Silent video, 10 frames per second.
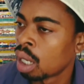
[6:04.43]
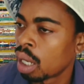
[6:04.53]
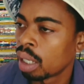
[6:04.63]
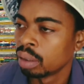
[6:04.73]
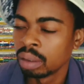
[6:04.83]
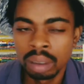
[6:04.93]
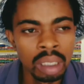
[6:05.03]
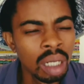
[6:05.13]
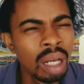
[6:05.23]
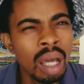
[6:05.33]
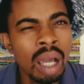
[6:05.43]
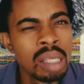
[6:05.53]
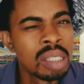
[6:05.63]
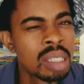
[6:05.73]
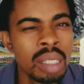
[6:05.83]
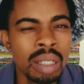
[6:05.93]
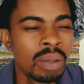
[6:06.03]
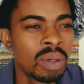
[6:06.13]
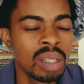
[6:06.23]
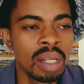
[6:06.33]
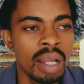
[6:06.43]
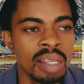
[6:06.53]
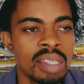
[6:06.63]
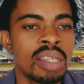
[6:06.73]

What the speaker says: And one of the last